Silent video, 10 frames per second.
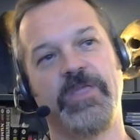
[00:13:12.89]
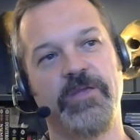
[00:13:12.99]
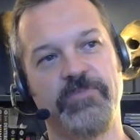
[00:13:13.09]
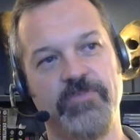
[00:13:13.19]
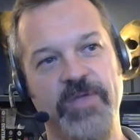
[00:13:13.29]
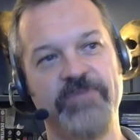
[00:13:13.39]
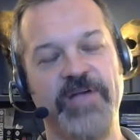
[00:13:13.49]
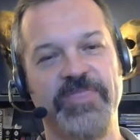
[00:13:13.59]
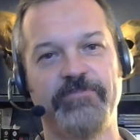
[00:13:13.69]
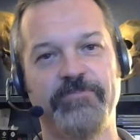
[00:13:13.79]
They've
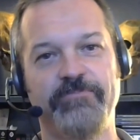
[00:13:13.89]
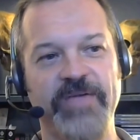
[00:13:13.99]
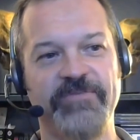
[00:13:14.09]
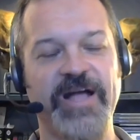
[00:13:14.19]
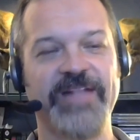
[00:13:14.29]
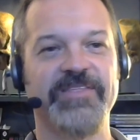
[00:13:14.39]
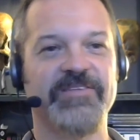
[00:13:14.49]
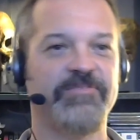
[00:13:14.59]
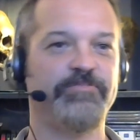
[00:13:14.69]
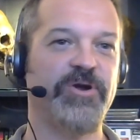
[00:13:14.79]
got
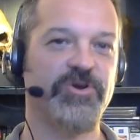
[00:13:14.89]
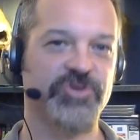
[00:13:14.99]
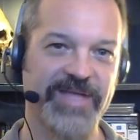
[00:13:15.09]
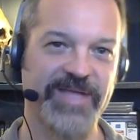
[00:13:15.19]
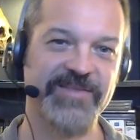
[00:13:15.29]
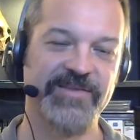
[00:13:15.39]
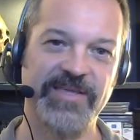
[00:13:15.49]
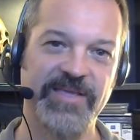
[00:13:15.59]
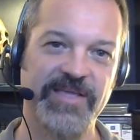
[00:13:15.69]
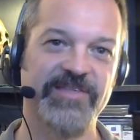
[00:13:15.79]
the spiritual
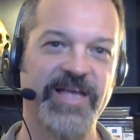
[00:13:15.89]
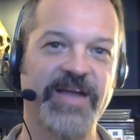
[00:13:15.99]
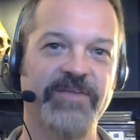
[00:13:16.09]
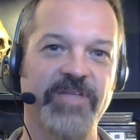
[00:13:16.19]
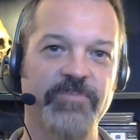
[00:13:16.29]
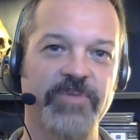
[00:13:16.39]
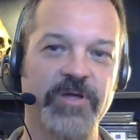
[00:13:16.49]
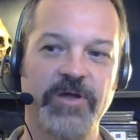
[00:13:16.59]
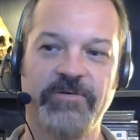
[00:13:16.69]
entity inside of them